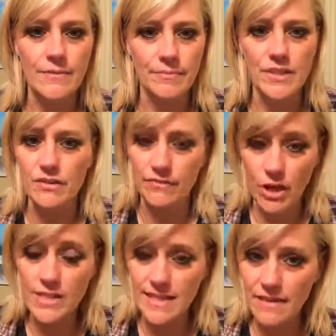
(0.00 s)
It's a
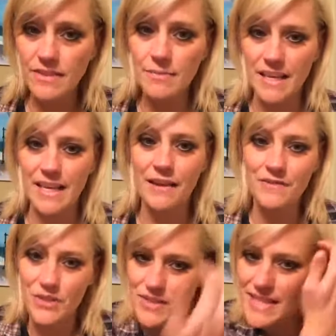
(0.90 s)
false safety, but it gives
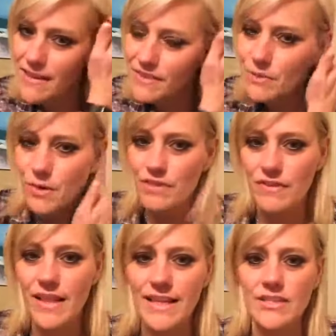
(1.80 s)
you a safety where you feel
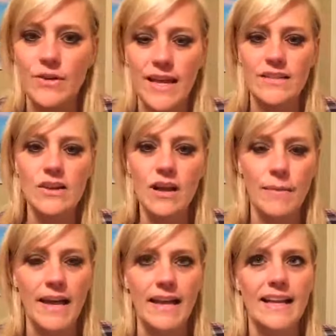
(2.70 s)
like it's okay to talk
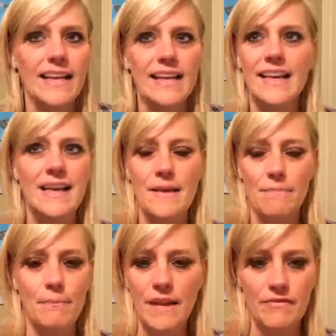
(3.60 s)
about it.
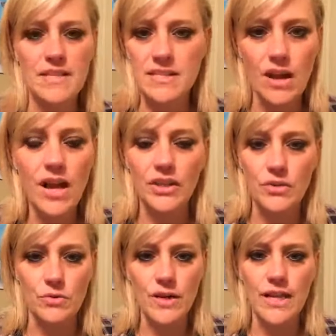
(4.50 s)
But if it's not
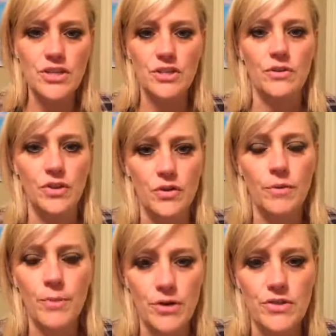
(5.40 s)
your issue, your
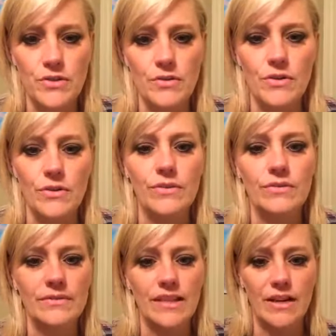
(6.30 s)
personal,
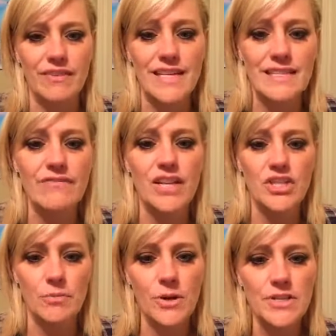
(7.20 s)
if it doesn't affect you
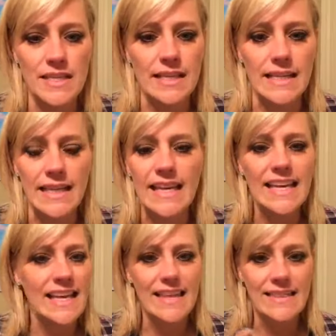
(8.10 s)
personally,
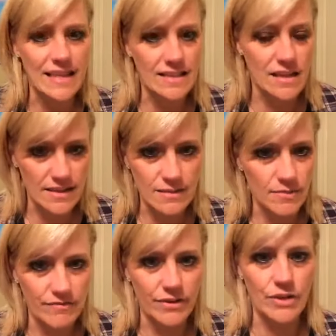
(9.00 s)
then it's not something
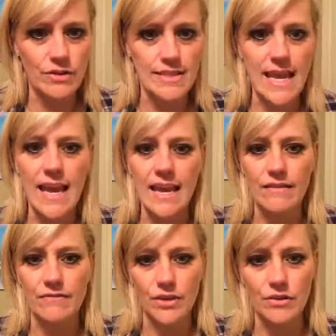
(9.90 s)
for you to say and
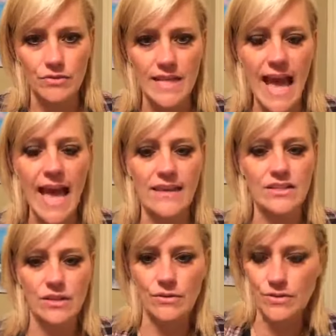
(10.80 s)
for you to add
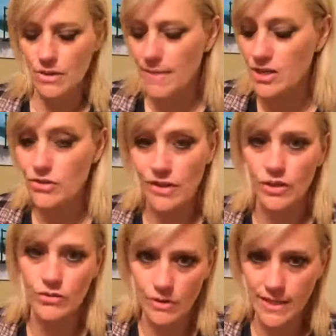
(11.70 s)
to. So make sure that you
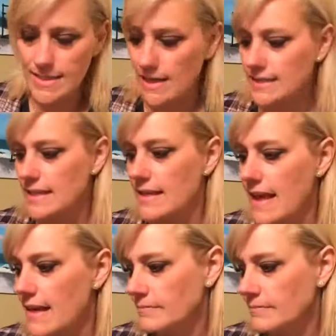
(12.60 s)
don't get sucked into that.